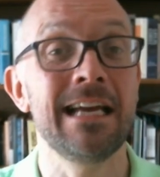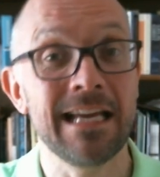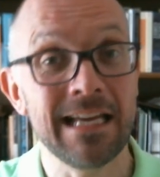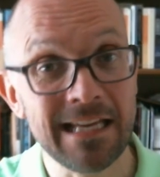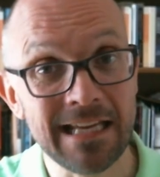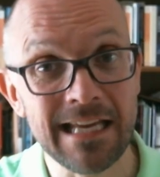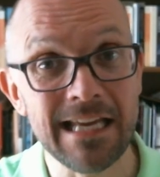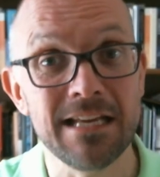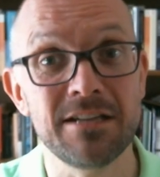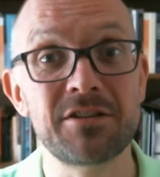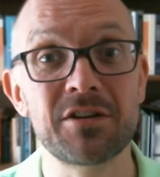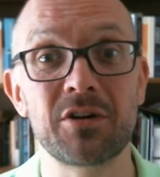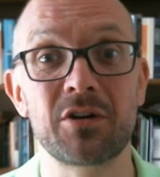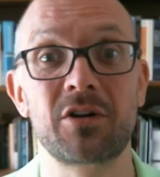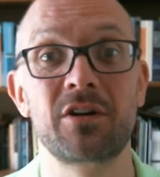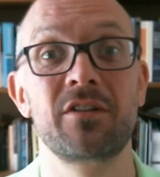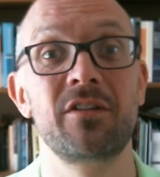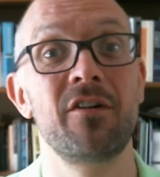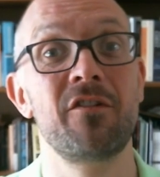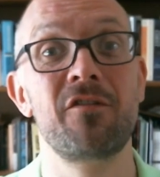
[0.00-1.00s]
He
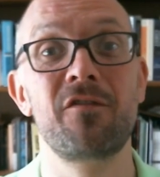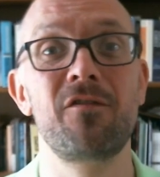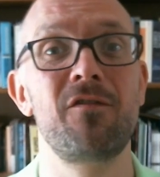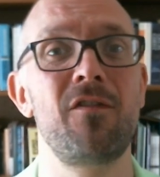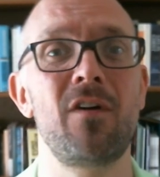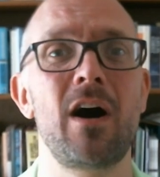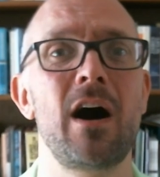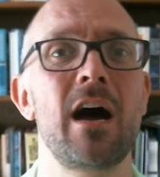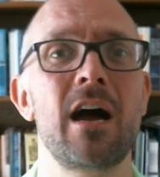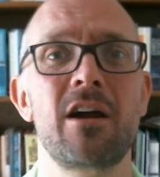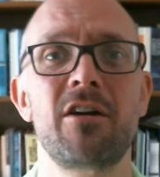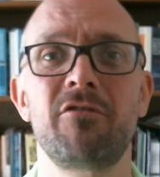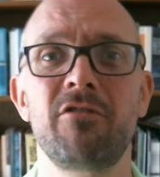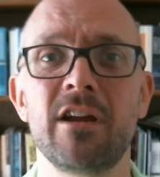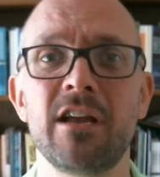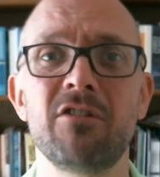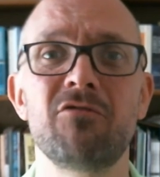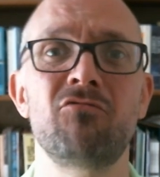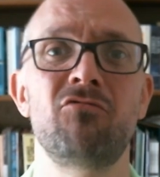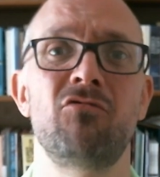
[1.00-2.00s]
took the
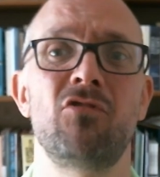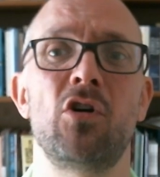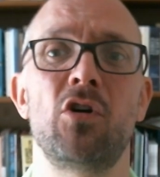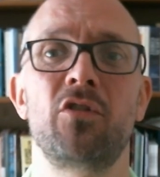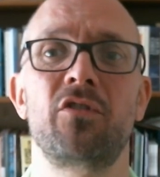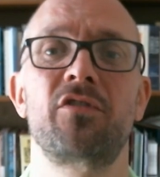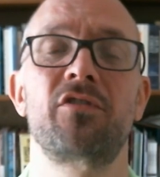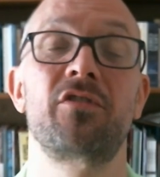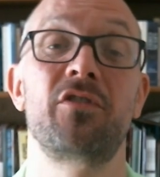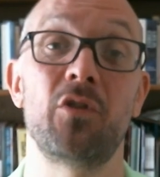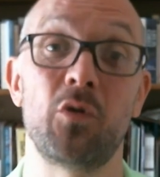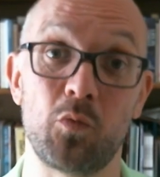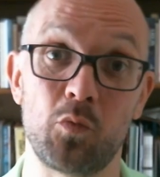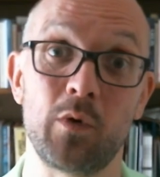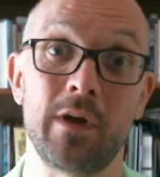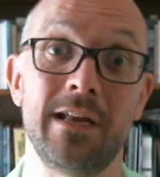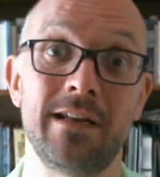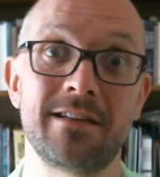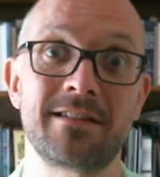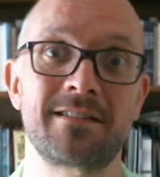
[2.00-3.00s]
fiery wrath that
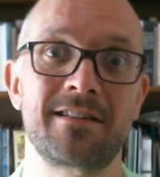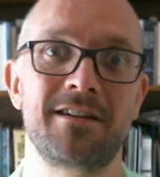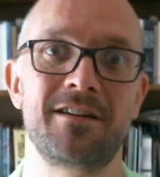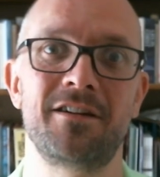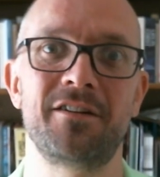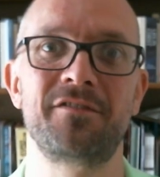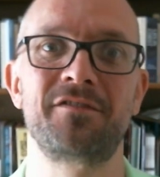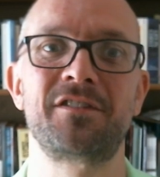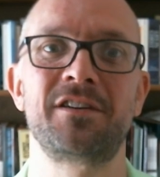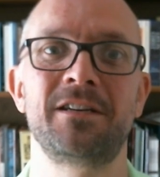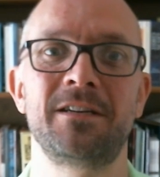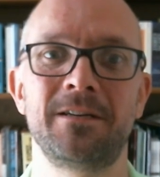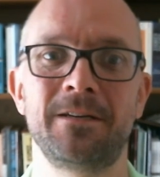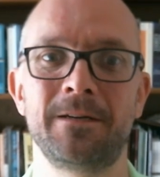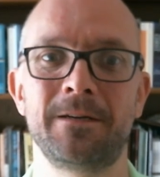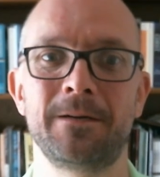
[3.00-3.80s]
we deserved.